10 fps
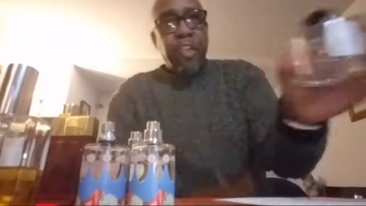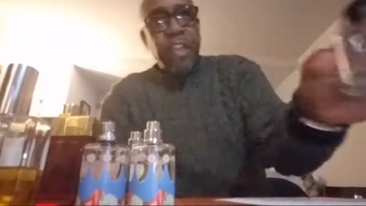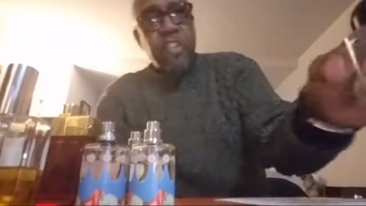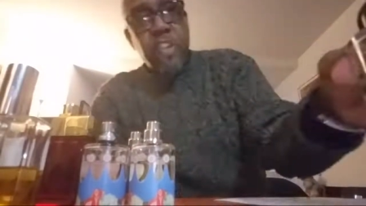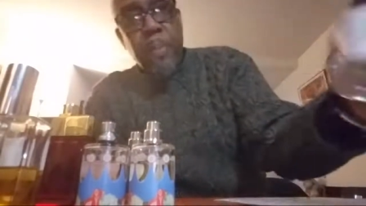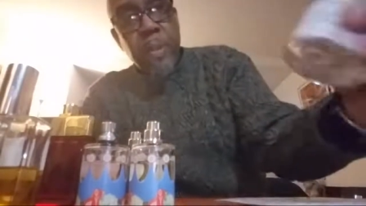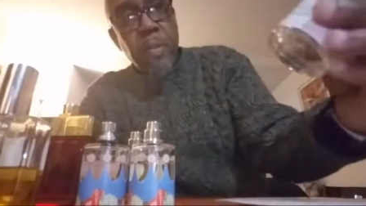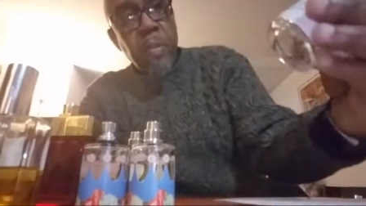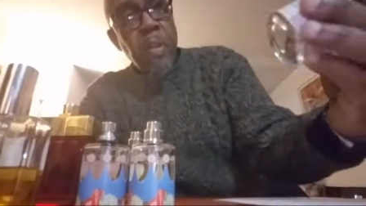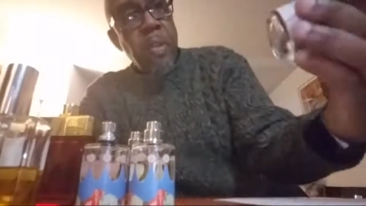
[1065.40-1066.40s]
less shipping.
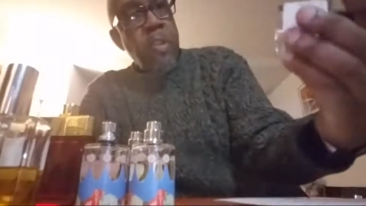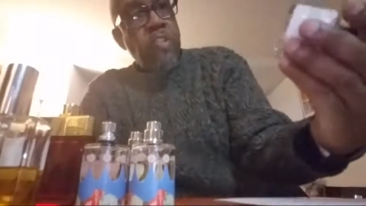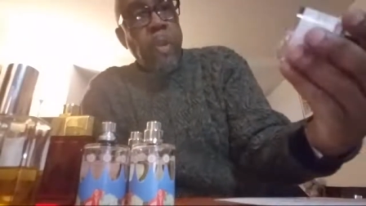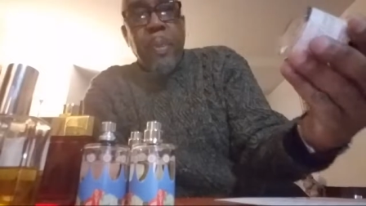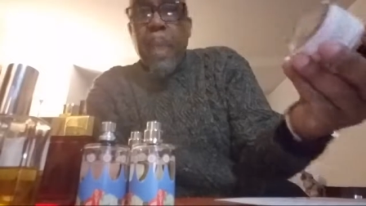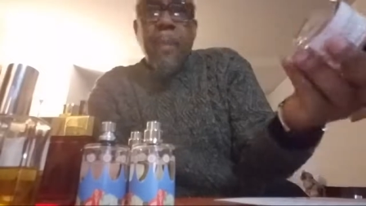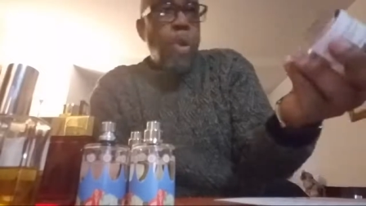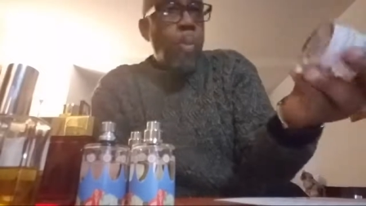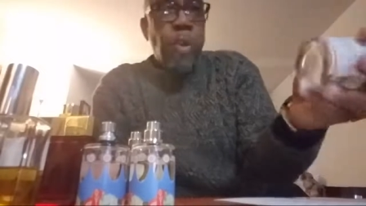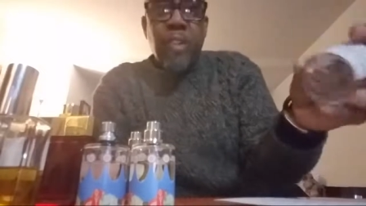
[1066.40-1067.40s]
Shipping can't be
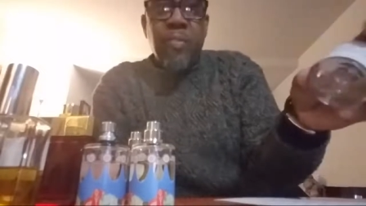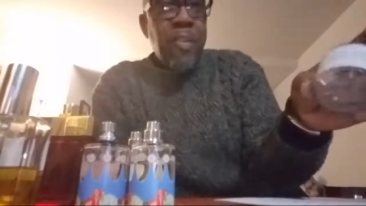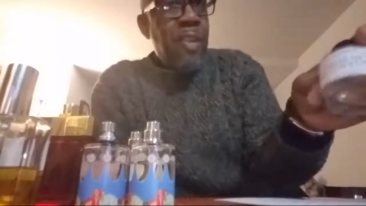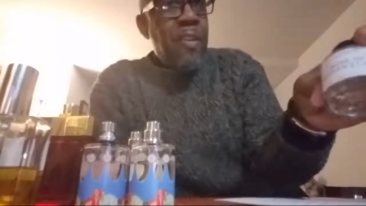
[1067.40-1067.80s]
no more than